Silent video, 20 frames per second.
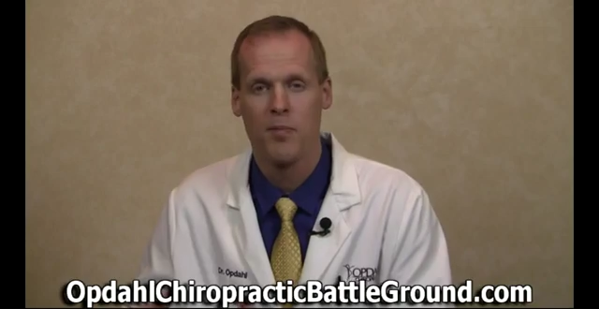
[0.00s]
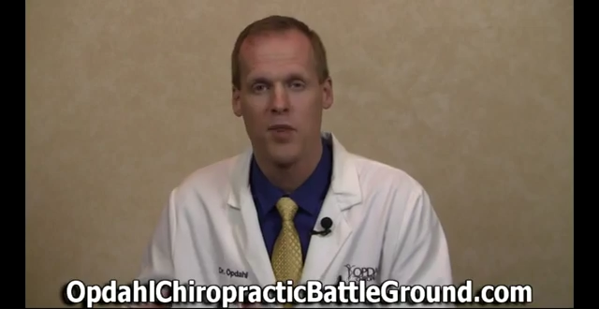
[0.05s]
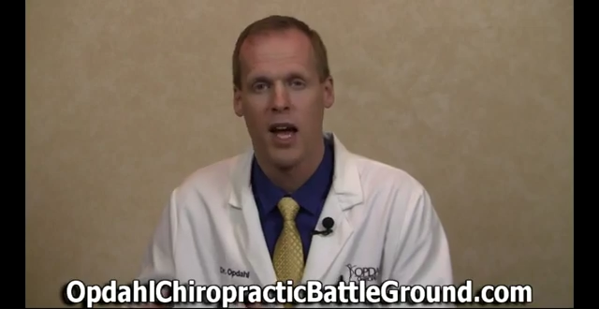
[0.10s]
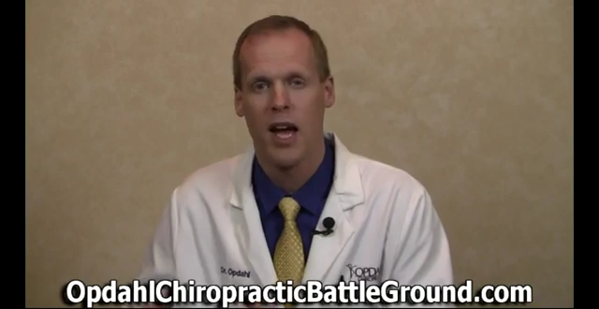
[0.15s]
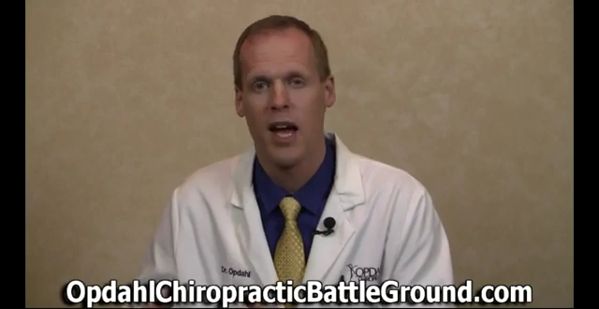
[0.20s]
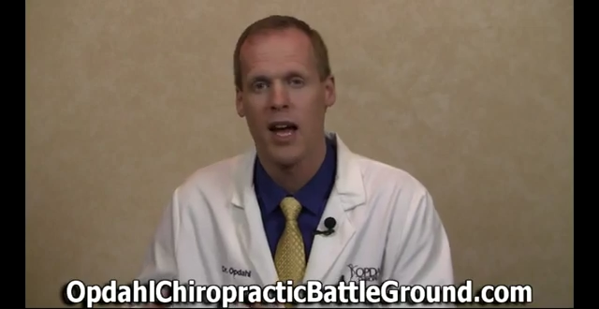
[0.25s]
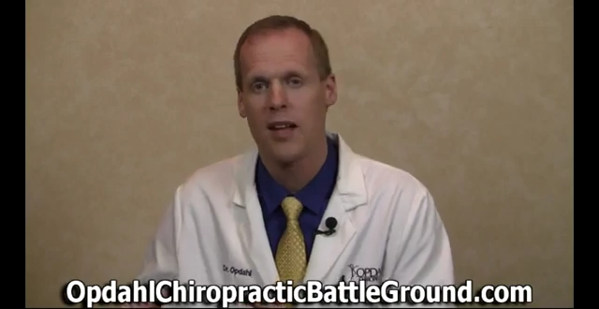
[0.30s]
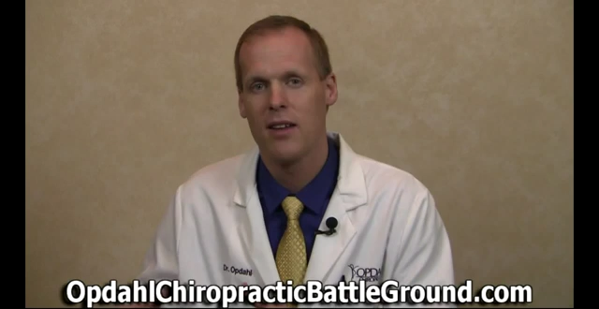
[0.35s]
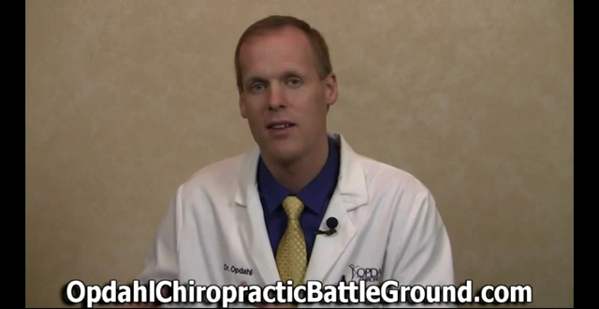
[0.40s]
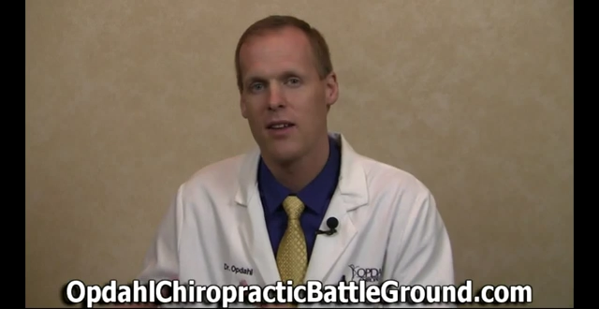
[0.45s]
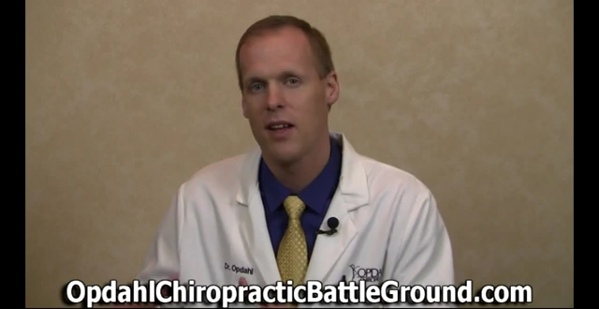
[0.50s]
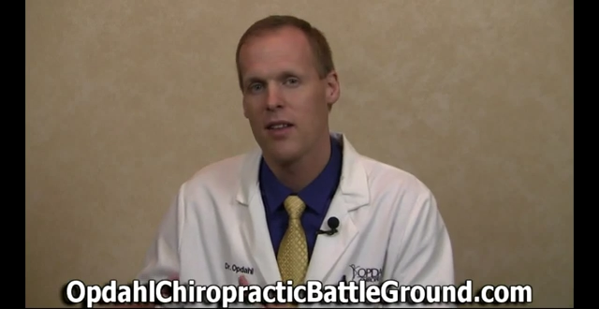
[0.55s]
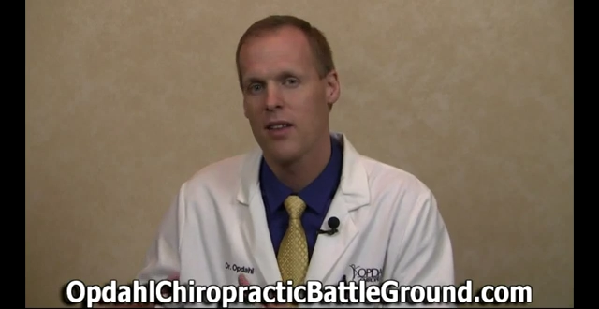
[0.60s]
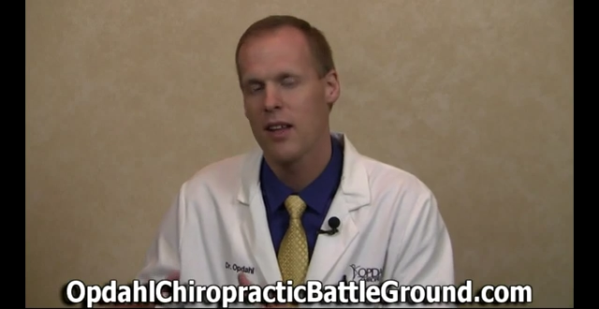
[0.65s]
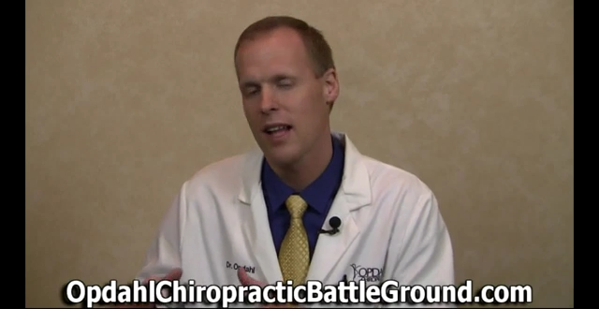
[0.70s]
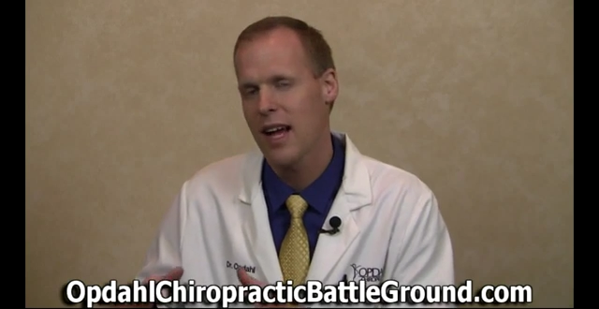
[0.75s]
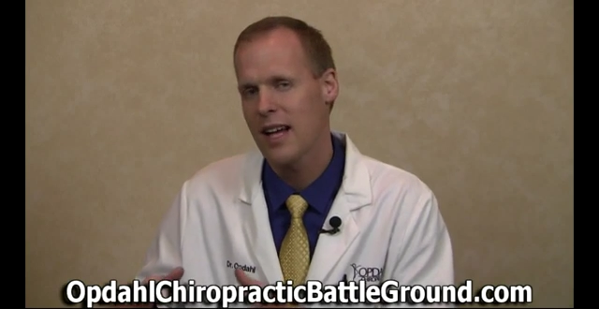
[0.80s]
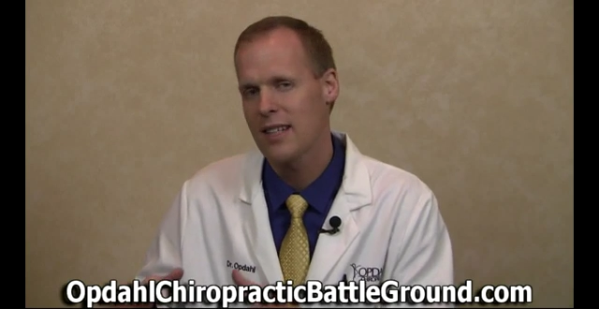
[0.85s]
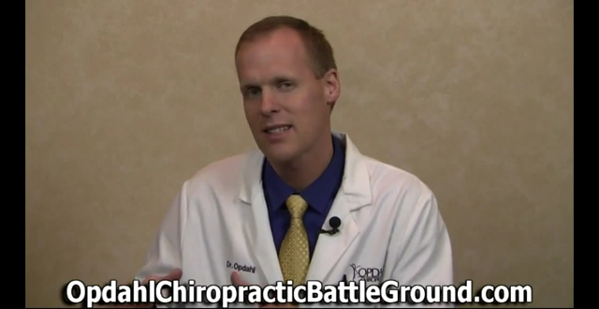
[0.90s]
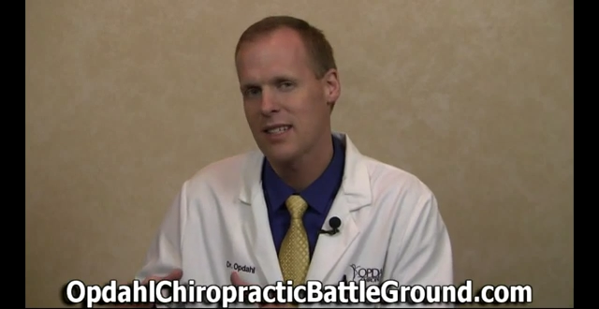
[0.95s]
And
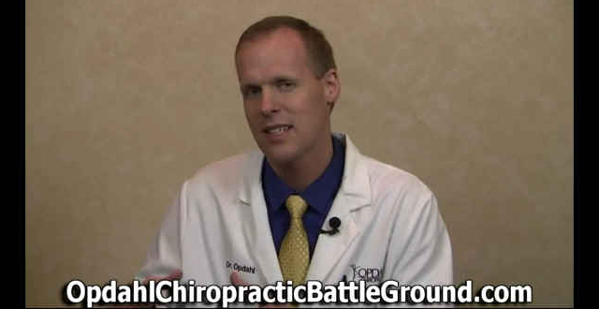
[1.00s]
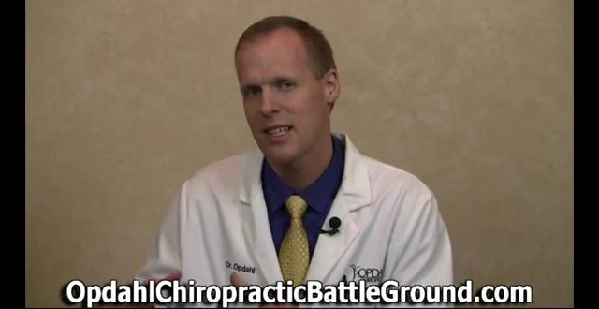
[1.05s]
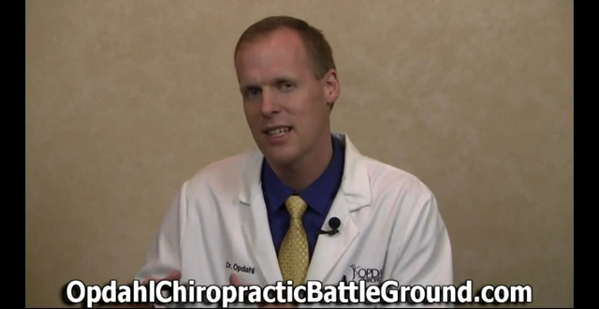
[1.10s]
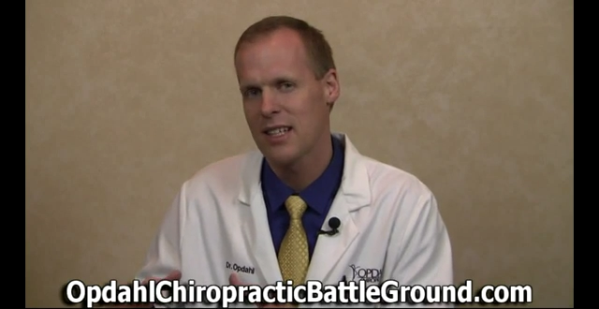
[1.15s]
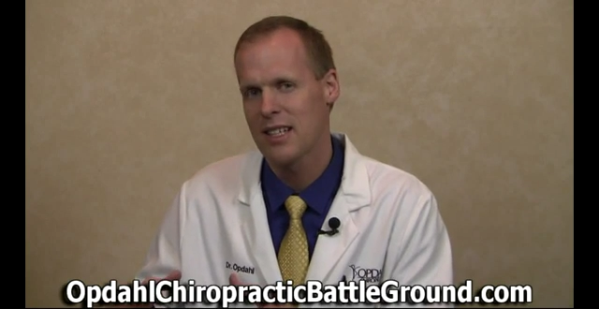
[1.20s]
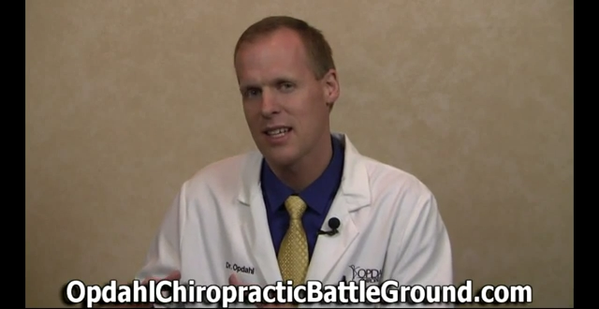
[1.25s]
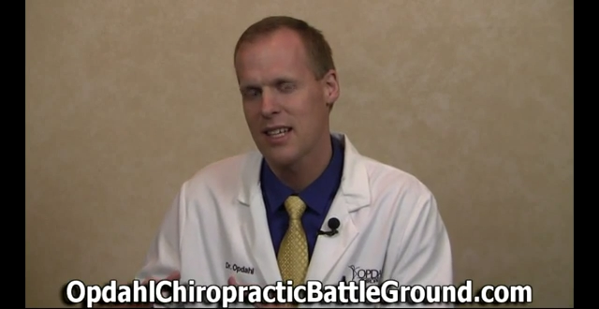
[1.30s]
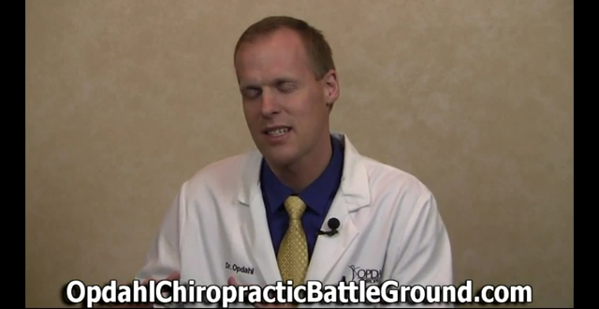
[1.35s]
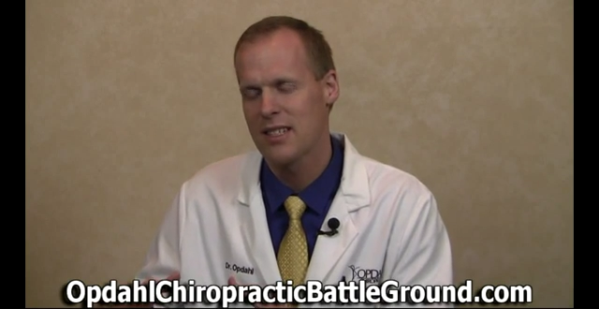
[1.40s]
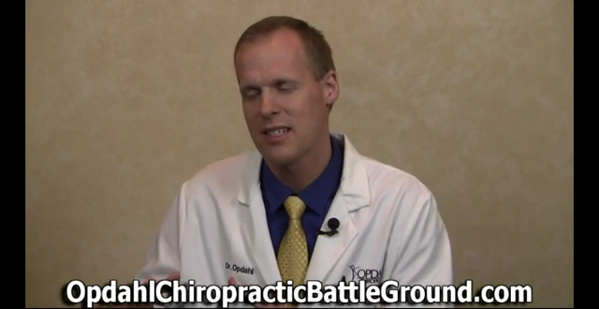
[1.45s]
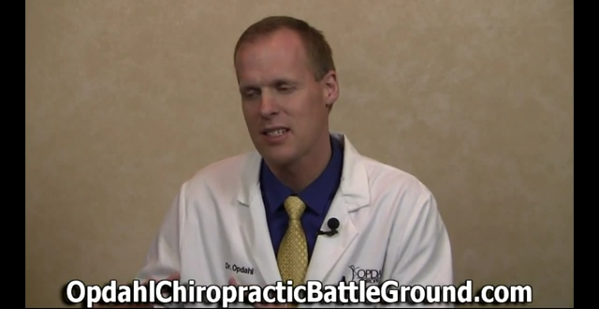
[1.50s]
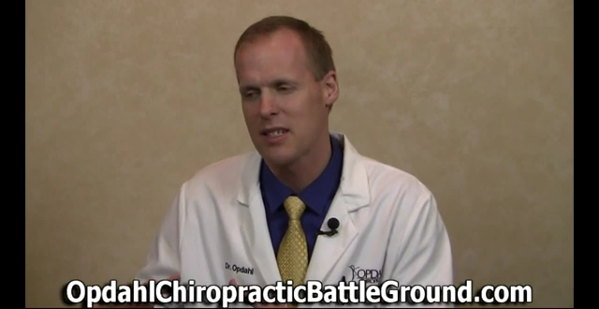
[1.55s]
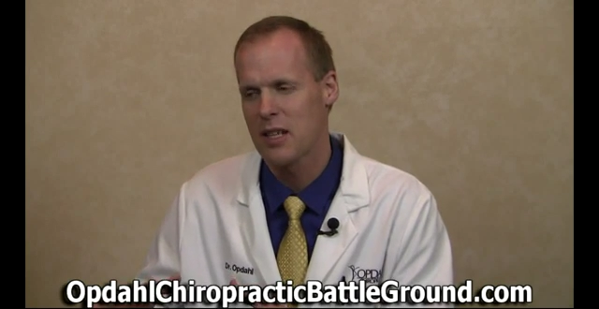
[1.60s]
the last thing that it does